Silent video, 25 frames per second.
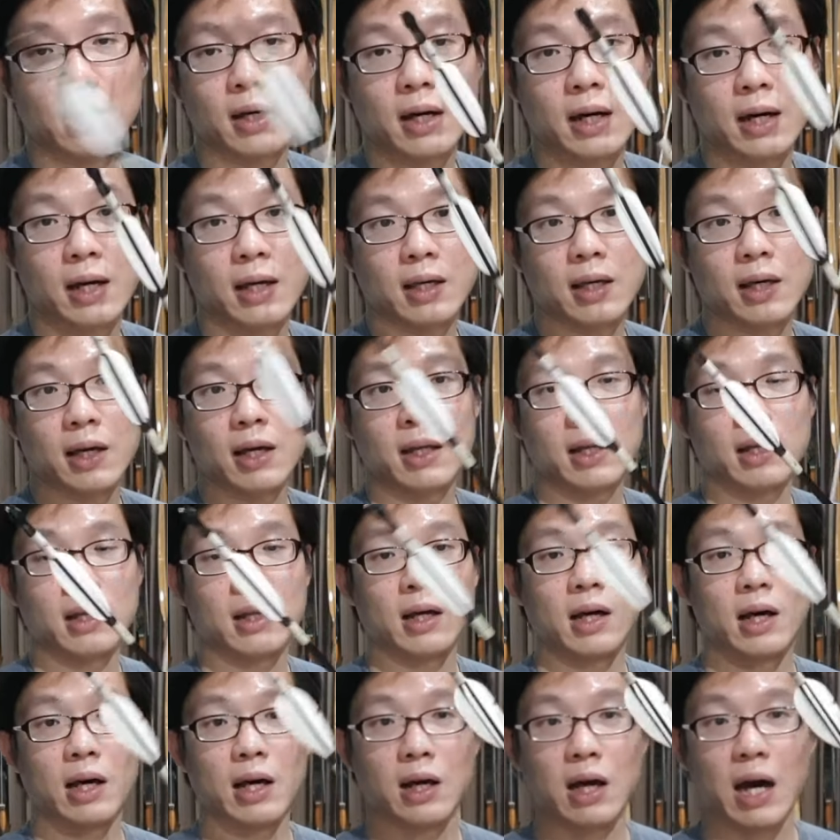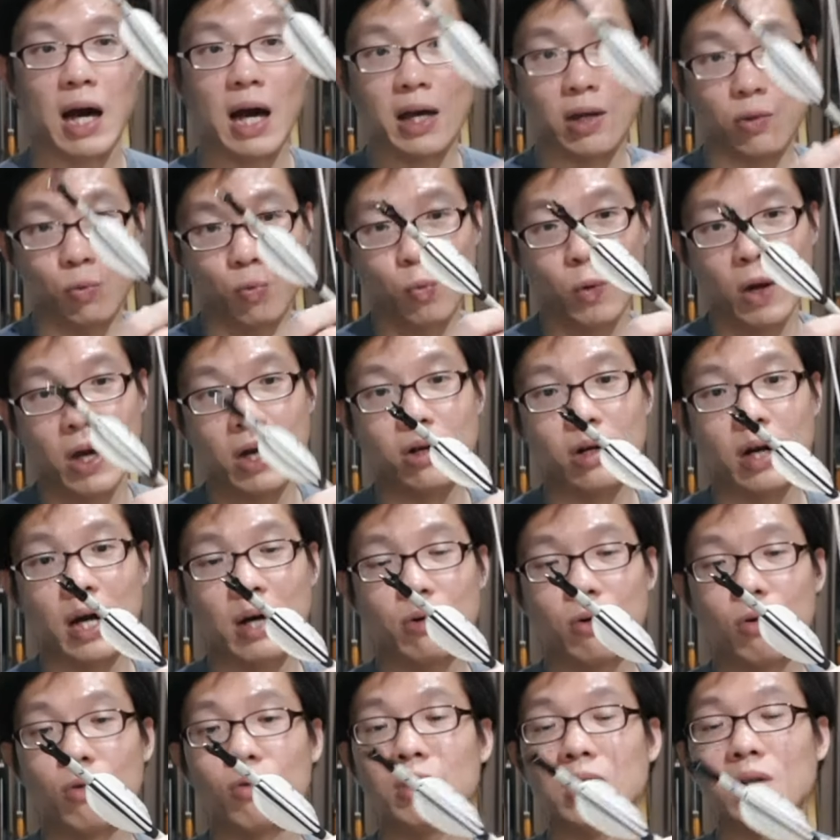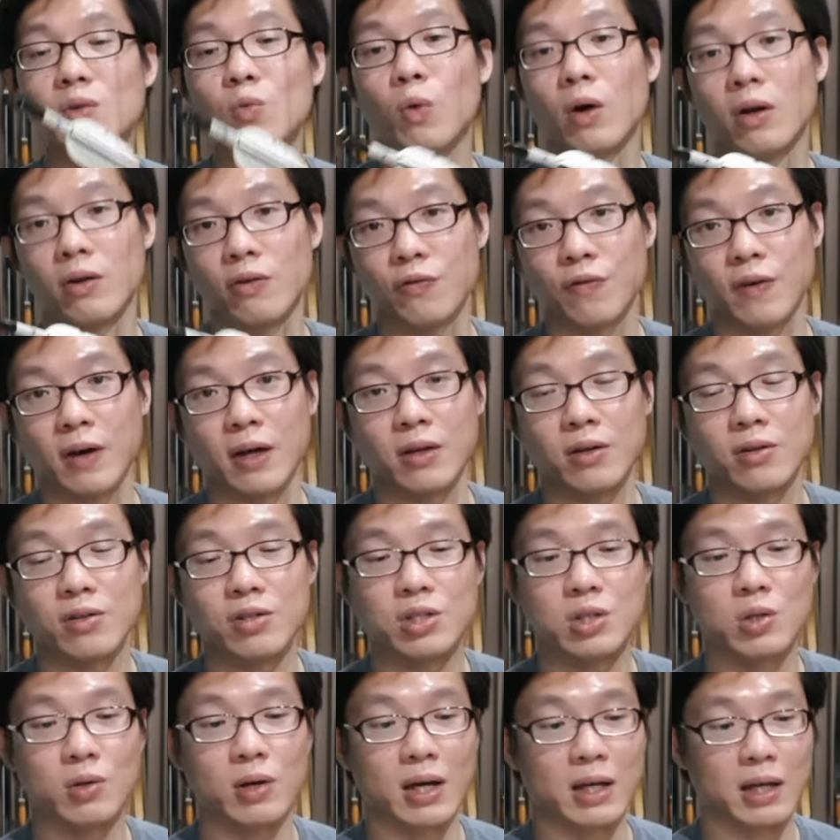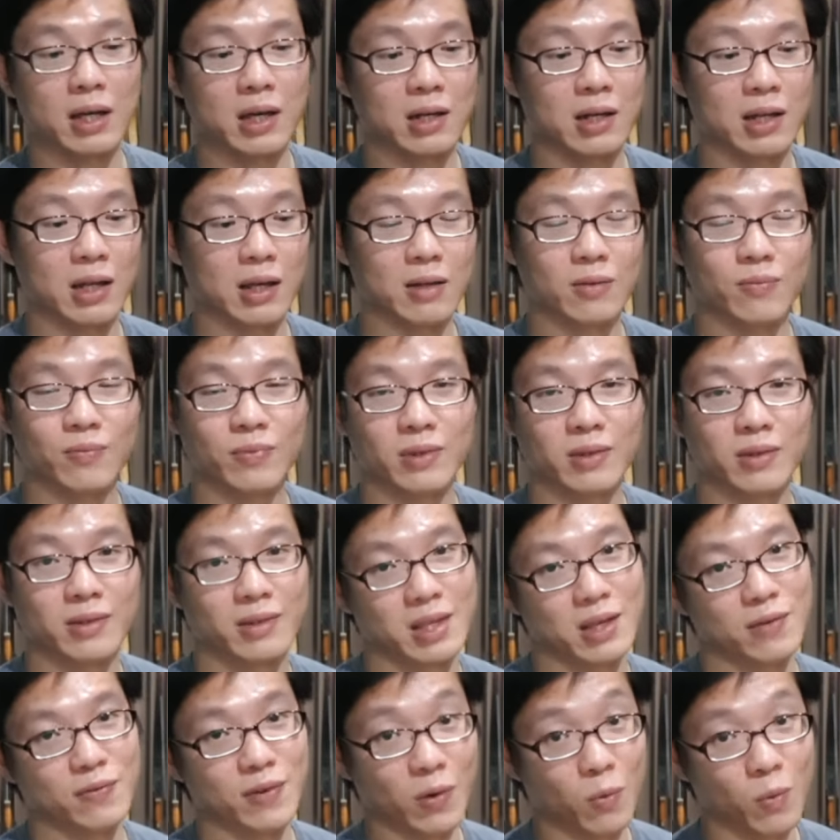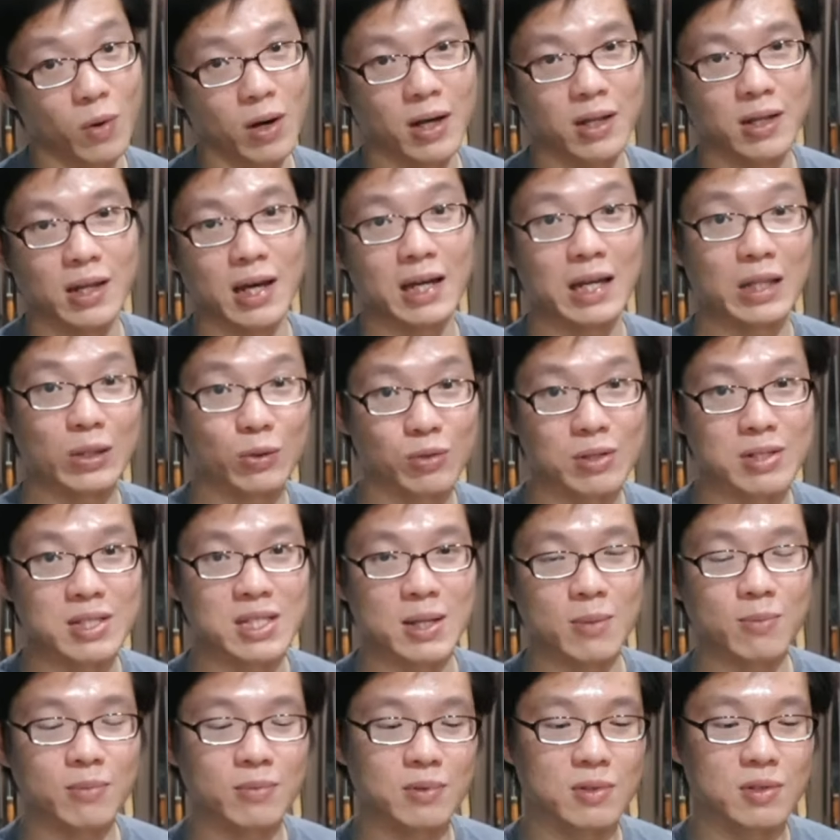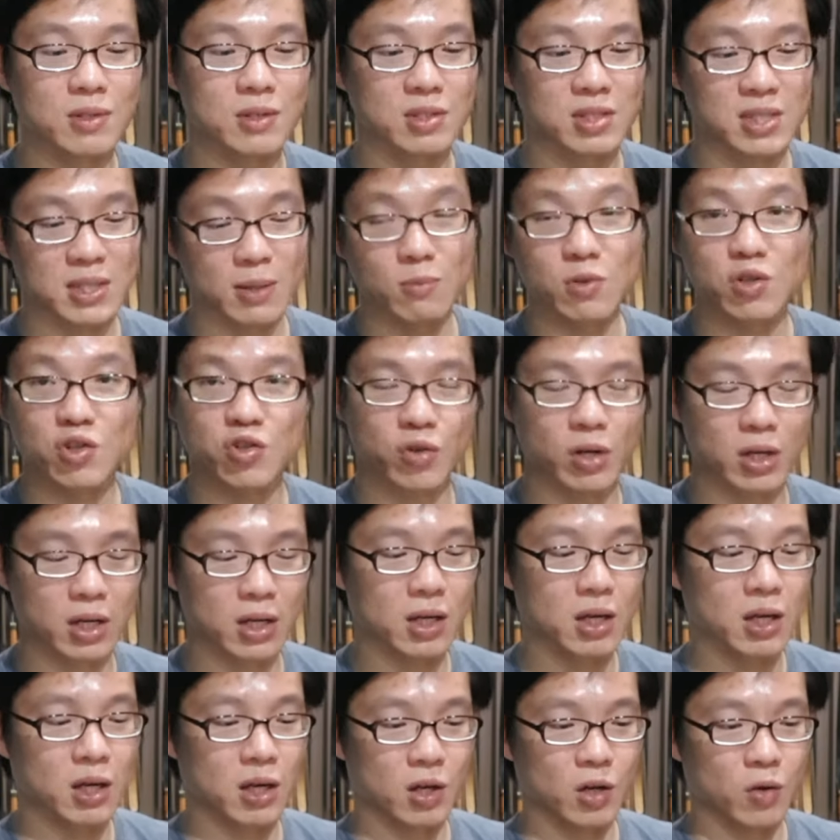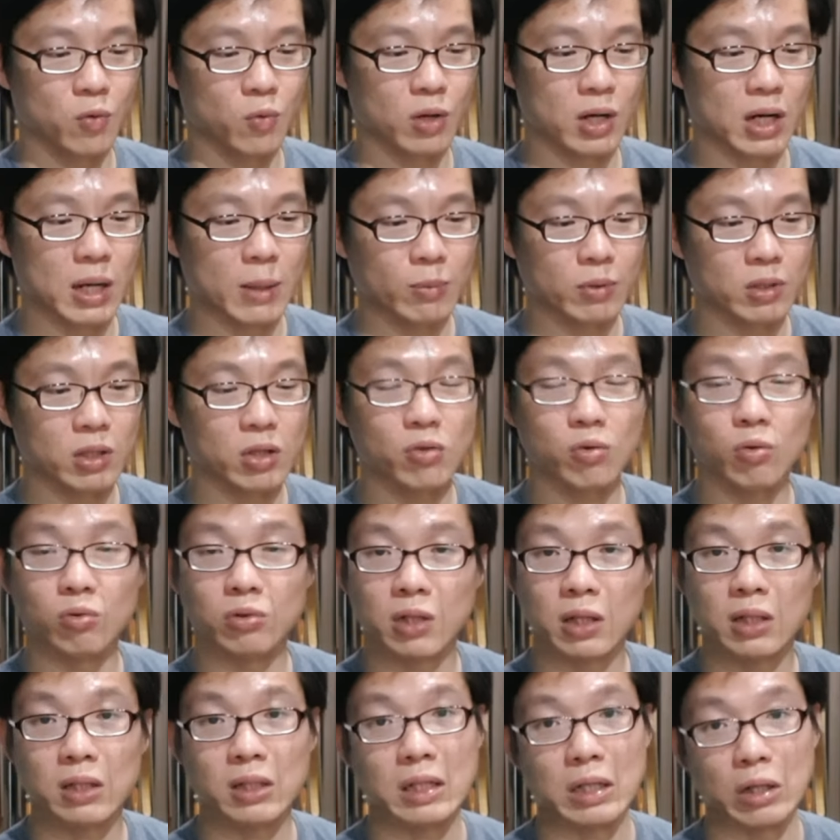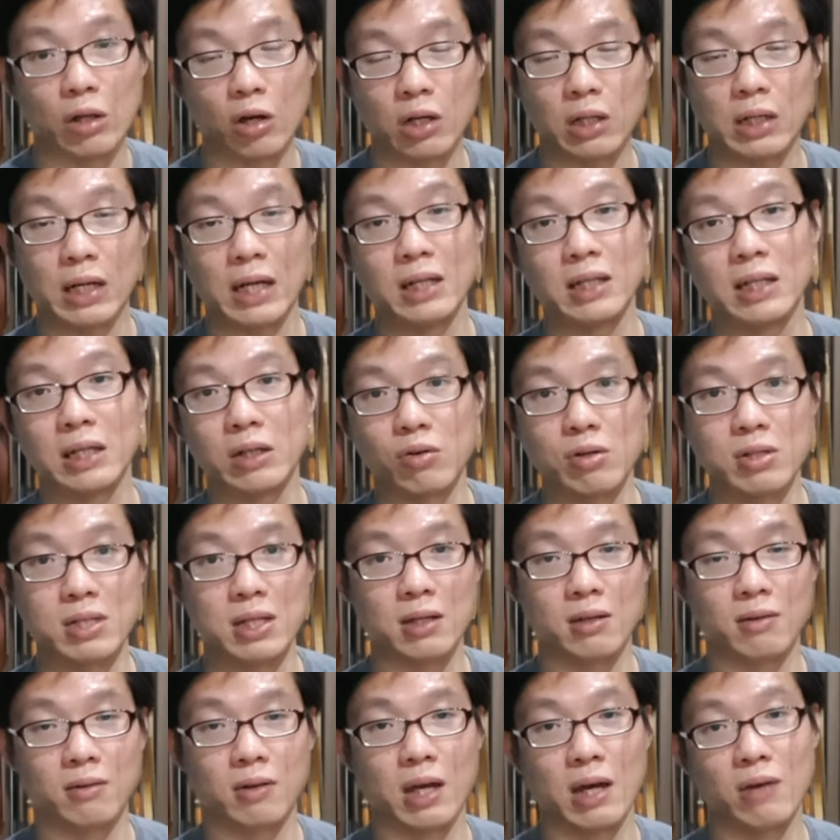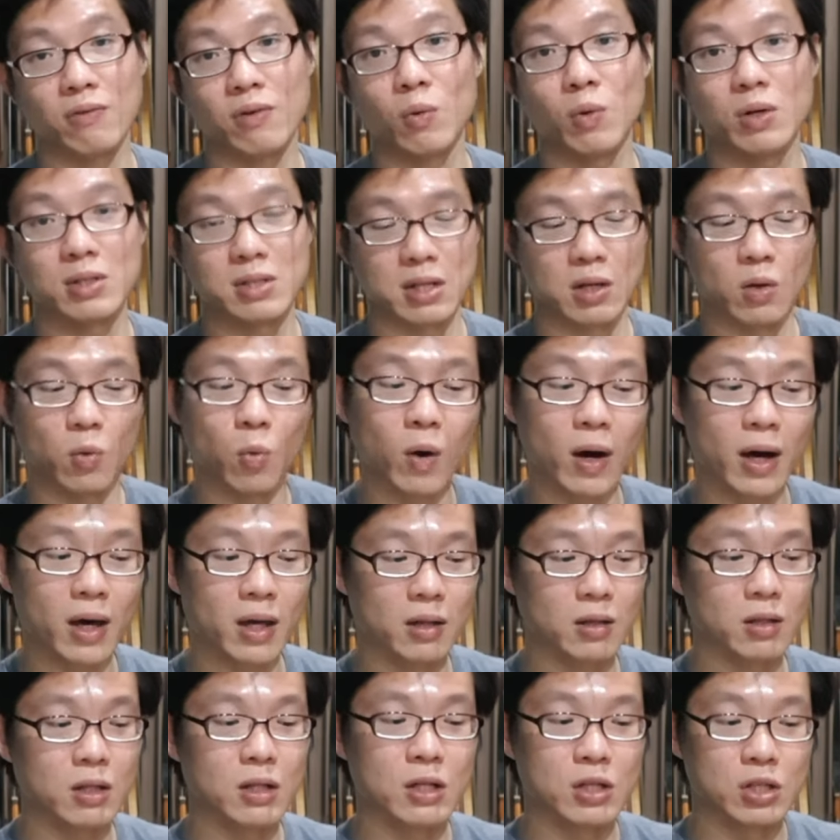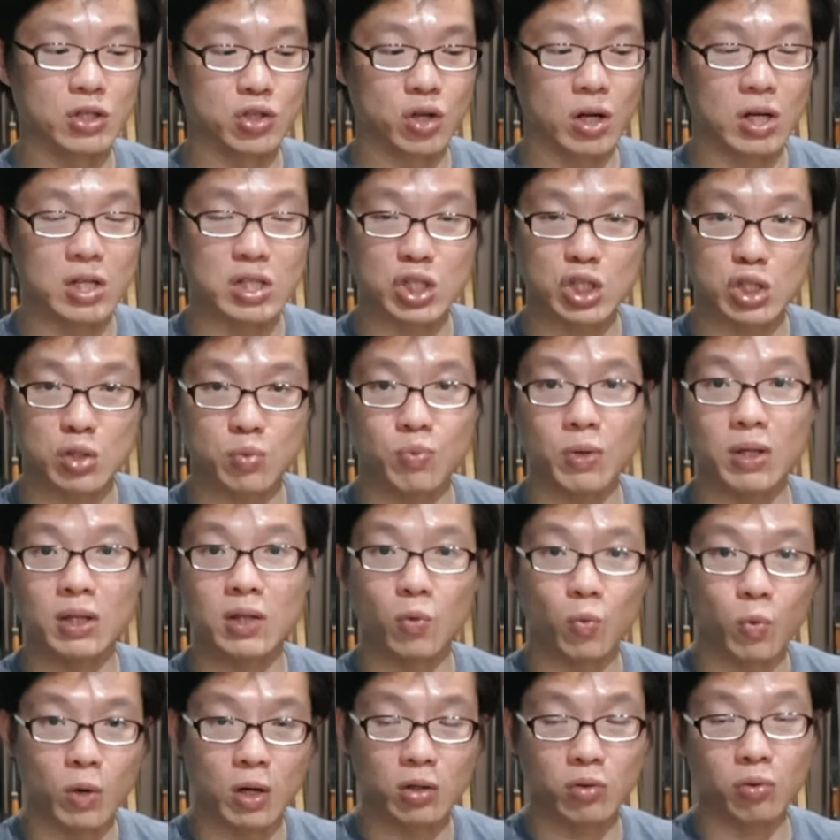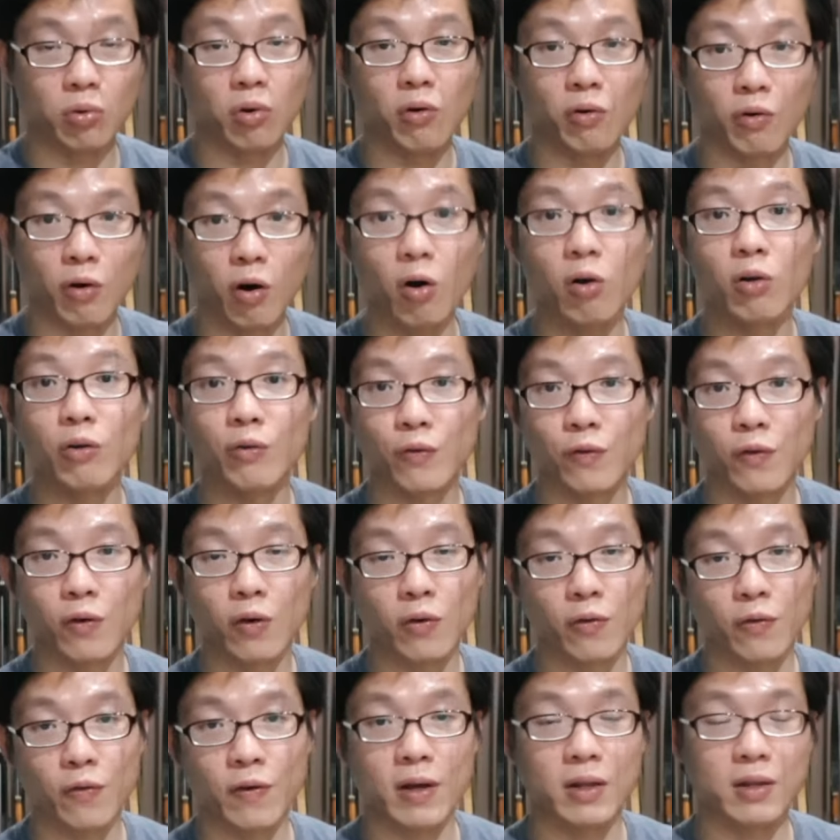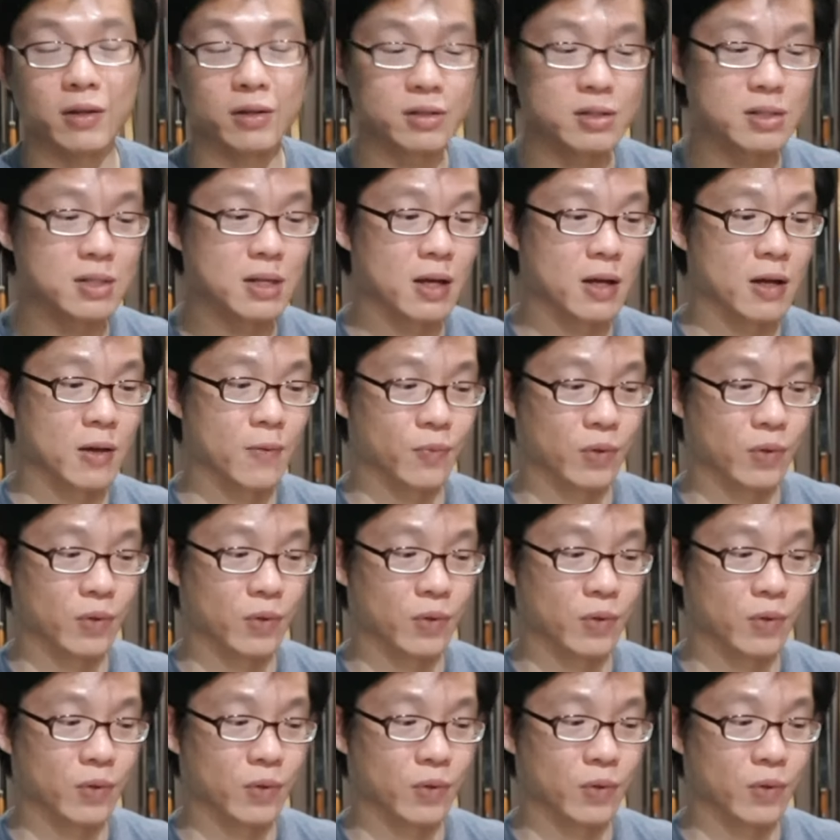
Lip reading: I wear out only 1 feather, so I can, like, if I want, I can do the same trick where I'm gonna rotate the knock 90 degrees every once in a while, so I spread the wear to all 4 feathers,